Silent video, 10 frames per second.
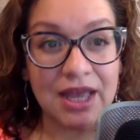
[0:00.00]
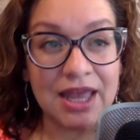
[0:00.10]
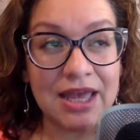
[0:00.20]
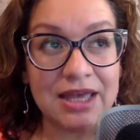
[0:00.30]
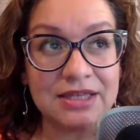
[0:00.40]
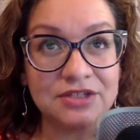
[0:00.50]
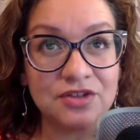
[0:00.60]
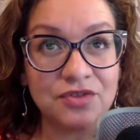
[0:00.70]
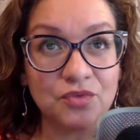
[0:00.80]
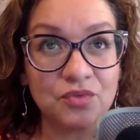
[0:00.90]
And
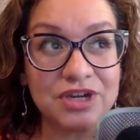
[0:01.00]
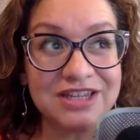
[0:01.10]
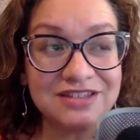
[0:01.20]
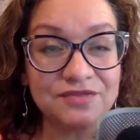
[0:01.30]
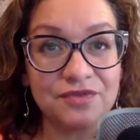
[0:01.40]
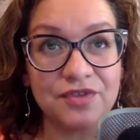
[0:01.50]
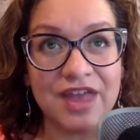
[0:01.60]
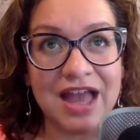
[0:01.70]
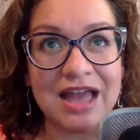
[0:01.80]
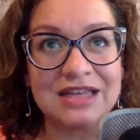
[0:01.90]
the reason for
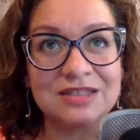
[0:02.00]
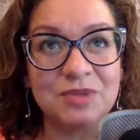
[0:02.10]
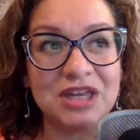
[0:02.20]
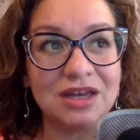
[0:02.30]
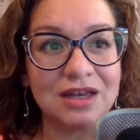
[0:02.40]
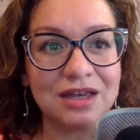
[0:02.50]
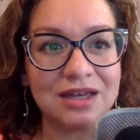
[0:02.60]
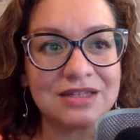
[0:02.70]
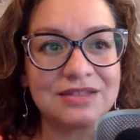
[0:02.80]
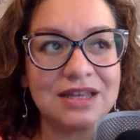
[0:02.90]
that is
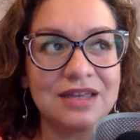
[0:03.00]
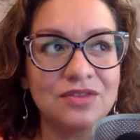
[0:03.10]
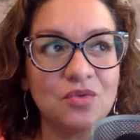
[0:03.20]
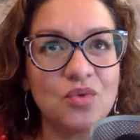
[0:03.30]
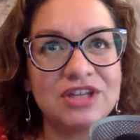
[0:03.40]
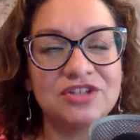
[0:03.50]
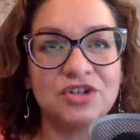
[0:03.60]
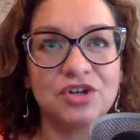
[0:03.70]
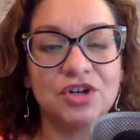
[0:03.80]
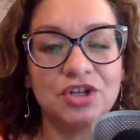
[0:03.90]
because in the
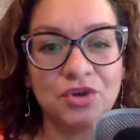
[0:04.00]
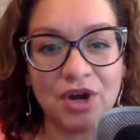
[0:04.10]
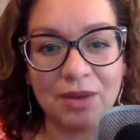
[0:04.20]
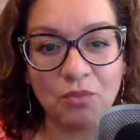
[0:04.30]
winter, you're at